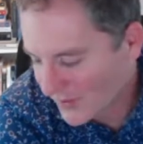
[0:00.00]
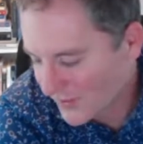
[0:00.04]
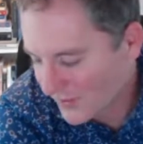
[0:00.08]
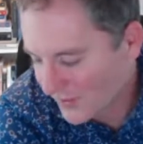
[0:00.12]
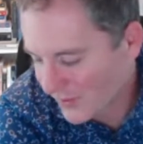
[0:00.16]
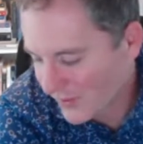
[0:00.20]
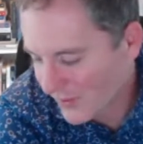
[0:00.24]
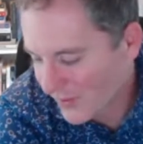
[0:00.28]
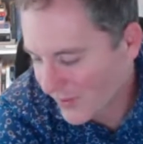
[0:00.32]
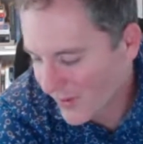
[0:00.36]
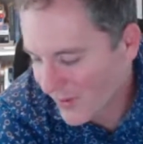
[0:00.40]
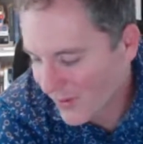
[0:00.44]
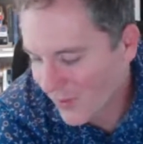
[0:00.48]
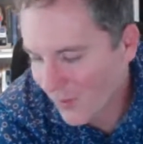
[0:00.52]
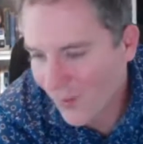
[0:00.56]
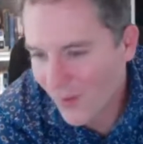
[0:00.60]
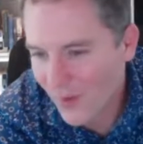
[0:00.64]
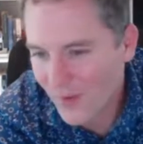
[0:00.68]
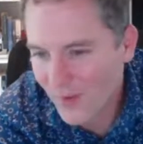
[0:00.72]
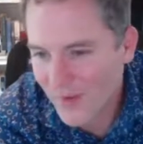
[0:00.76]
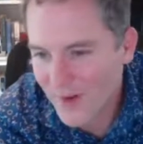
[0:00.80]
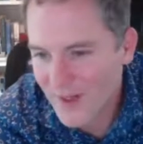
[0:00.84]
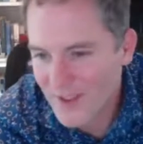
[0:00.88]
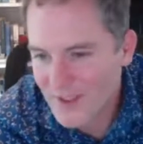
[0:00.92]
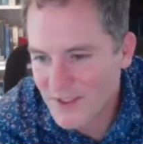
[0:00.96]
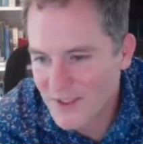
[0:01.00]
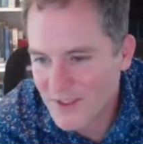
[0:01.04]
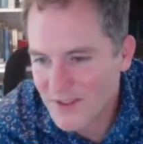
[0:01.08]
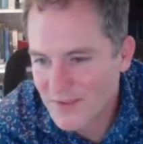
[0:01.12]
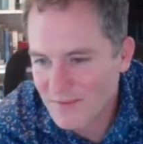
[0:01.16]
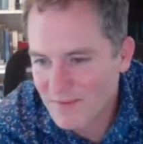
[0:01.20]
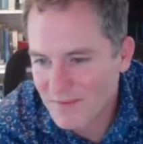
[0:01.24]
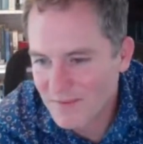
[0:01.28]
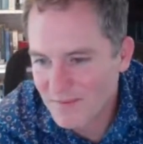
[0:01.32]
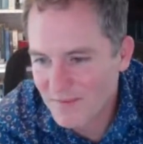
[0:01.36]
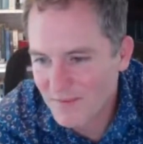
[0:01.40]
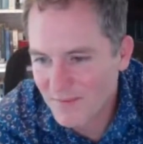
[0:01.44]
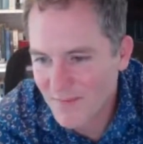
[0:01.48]
through a 1/4 inch
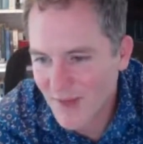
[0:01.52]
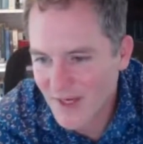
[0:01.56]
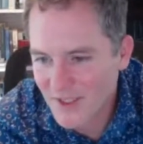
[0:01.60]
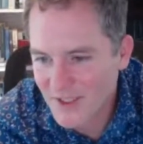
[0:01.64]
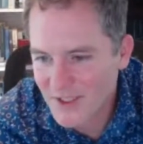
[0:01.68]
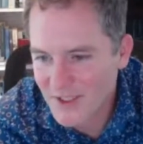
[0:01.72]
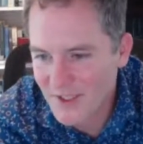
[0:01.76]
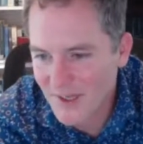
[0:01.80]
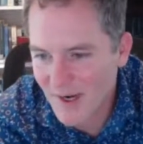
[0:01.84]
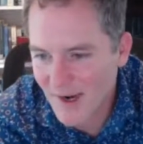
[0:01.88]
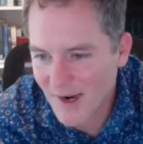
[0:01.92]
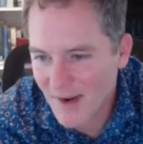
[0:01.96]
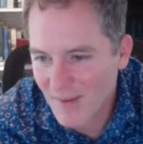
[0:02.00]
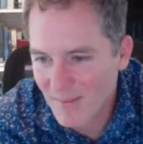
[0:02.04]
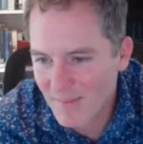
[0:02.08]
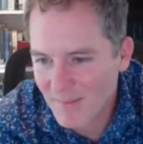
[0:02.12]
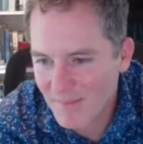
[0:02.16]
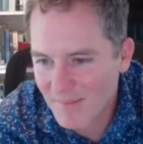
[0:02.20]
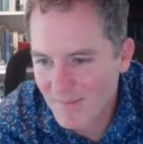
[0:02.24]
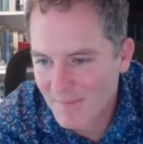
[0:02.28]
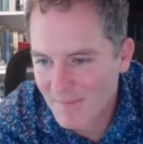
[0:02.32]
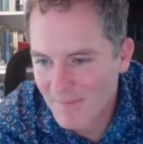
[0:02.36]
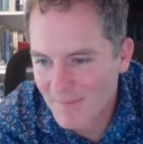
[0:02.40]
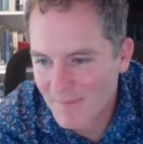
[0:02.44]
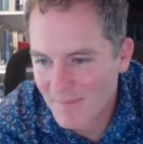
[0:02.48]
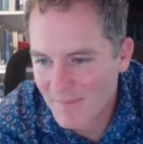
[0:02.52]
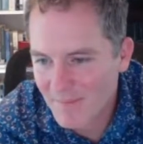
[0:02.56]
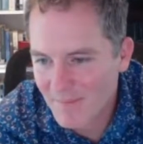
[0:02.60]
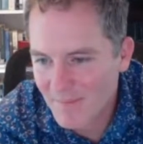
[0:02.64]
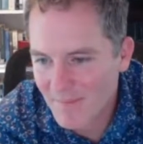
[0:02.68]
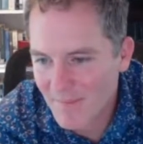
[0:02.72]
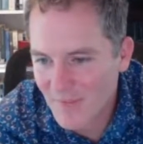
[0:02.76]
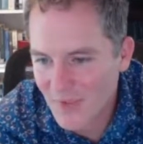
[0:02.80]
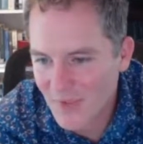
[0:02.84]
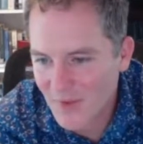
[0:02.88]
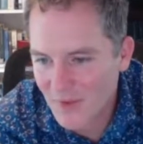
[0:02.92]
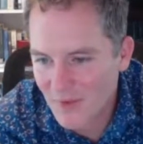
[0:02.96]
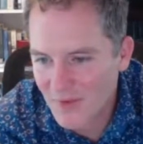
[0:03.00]
bench top,
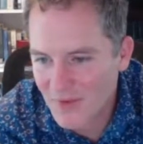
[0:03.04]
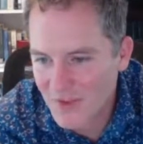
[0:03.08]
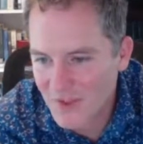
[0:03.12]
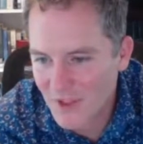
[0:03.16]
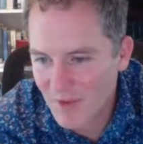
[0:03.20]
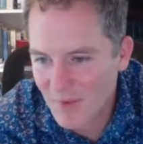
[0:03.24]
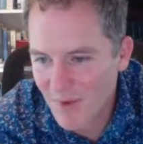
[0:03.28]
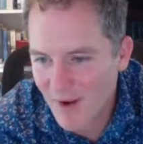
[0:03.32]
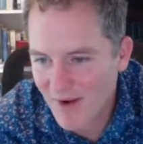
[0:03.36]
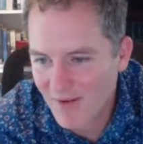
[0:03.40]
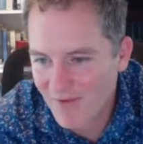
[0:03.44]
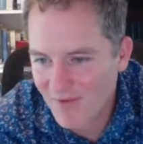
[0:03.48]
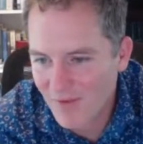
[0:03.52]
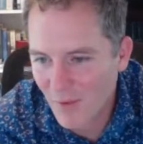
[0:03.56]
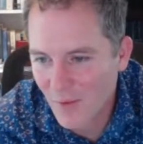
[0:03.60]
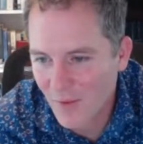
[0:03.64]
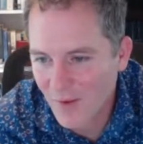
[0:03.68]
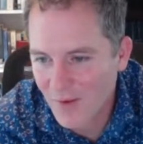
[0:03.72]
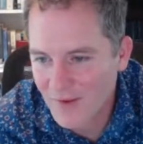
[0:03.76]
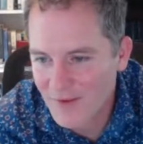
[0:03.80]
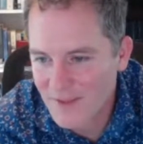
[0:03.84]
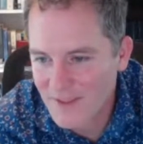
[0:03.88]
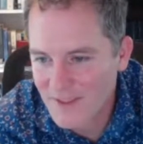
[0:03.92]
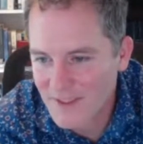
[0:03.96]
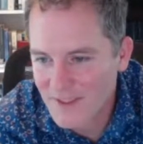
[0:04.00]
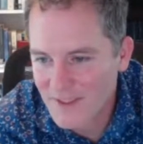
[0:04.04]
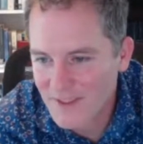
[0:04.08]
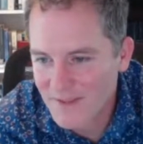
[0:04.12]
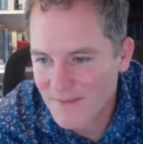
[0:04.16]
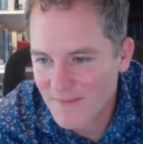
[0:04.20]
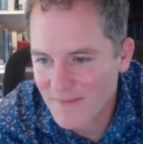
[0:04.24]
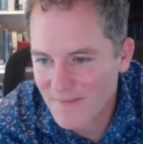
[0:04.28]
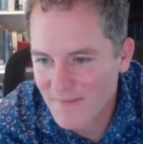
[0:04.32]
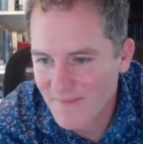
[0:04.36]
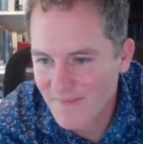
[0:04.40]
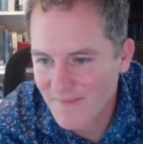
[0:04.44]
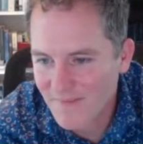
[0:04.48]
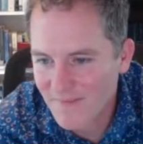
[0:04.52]
through 2x4s,
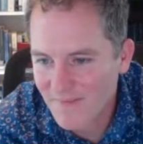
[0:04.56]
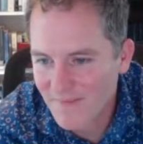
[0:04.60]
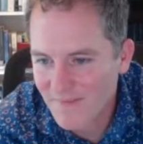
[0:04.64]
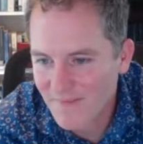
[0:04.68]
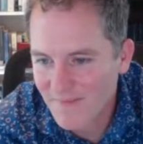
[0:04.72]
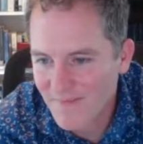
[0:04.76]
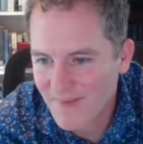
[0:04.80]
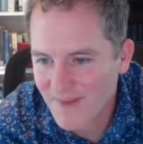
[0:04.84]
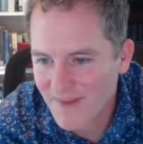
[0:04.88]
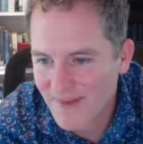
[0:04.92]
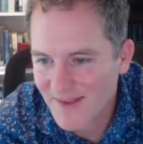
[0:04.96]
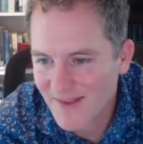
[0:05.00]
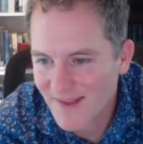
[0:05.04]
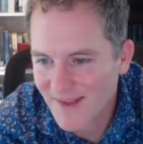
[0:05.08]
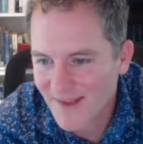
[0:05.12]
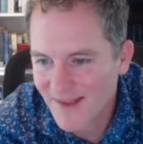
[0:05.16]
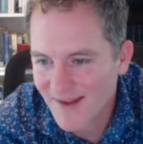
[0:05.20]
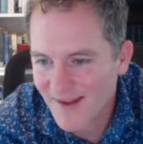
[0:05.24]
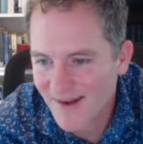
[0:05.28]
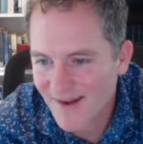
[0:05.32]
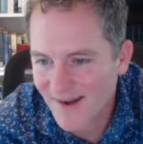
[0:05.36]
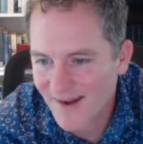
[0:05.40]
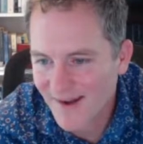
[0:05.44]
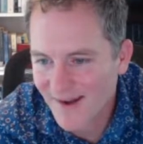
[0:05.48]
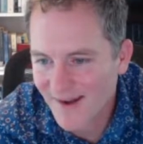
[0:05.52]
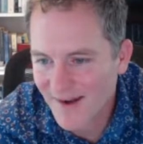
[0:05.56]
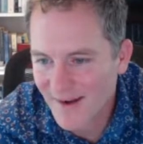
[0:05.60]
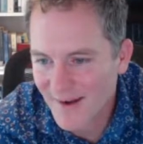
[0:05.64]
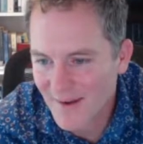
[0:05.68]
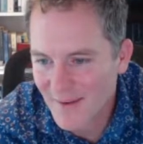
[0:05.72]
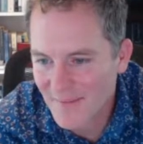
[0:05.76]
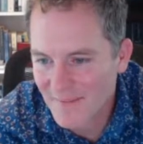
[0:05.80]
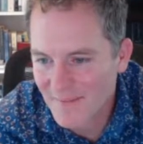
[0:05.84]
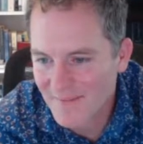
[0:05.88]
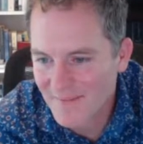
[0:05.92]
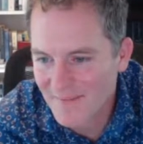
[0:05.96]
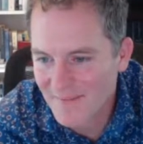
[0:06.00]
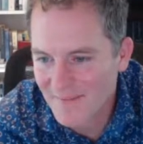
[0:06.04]

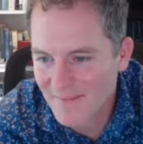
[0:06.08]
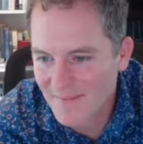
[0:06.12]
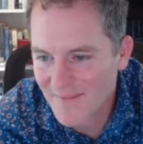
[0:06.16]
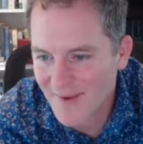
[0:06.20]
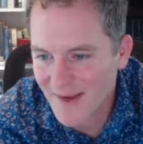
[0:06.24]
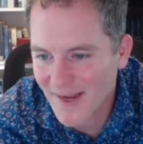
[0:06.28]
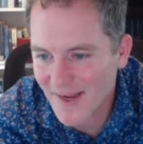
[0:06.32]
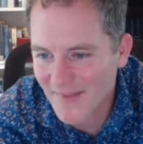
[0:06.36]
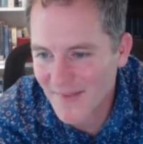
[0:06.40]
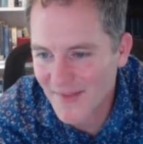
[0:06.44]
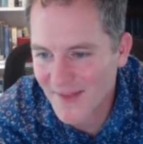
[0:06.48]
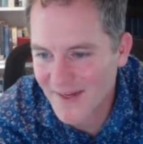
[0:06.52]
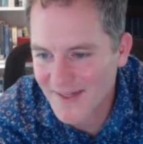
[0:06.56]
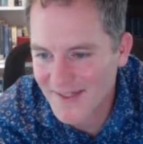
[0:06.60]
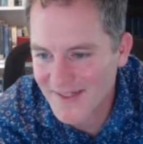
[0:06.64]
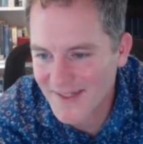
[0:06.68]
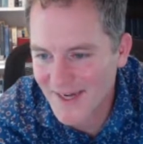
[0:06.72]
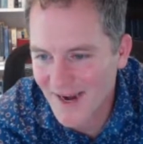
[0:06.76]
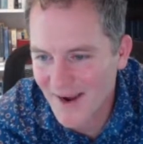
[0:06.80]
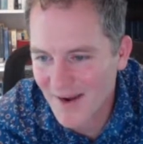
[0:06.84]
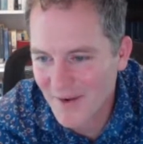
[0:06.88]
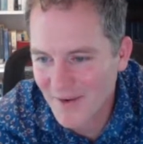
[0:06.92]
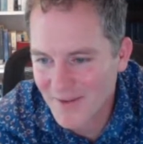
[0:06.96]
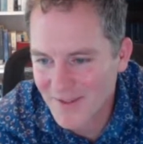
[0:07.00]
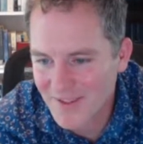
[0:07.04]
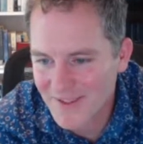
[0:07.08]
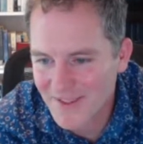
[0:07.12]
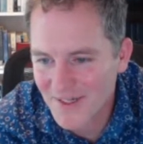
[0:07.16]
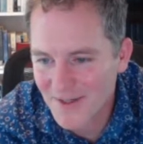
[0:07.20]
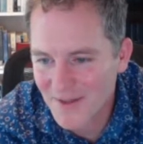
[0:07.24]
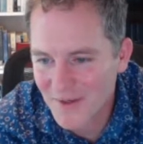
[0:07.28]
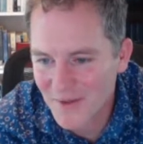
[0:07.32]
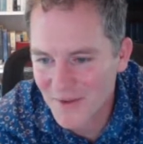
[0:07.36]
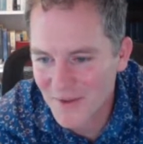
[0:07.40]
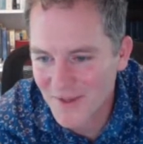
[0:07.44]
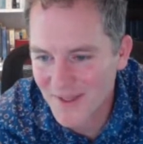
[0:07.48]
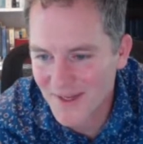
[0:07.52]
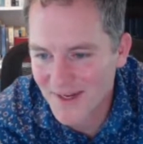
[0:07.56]
and then down
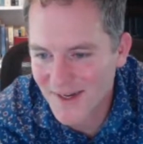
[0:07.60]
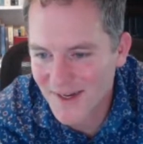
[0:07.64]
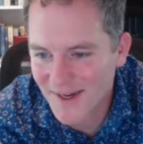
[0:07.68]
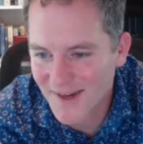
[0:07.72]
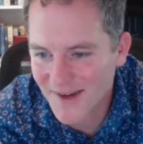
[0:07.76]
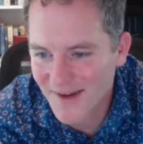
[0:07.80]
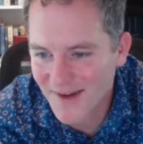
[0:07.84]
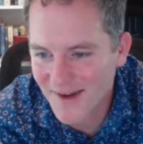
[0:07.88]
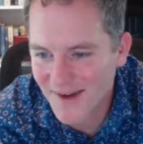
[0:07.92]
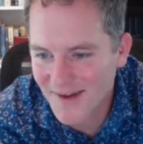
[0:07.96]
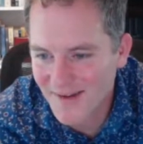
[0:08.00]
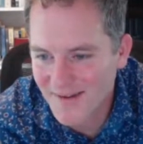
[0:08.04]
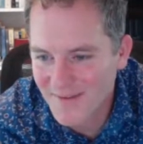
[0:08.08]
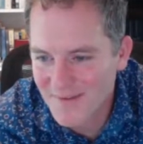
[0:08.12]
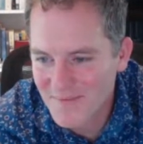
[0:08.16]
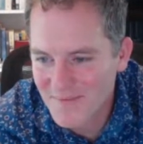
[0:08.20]
to the down